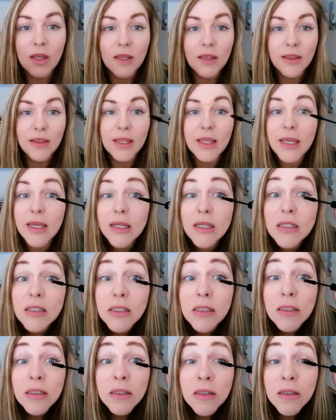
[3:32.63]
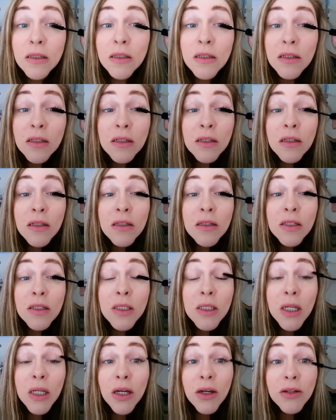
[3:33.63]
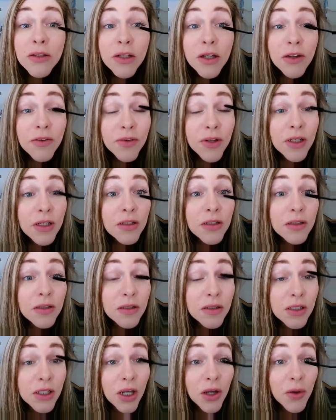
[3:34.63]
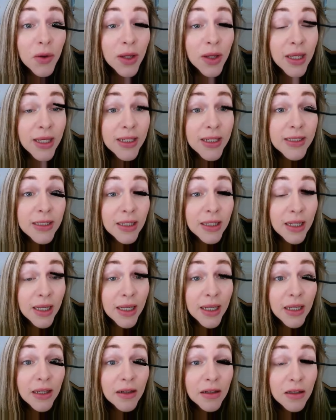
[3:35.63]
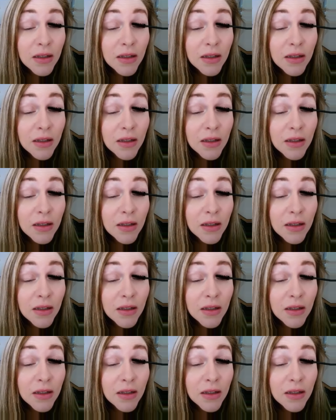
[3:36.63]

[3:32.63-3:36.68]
this just goes over so easily.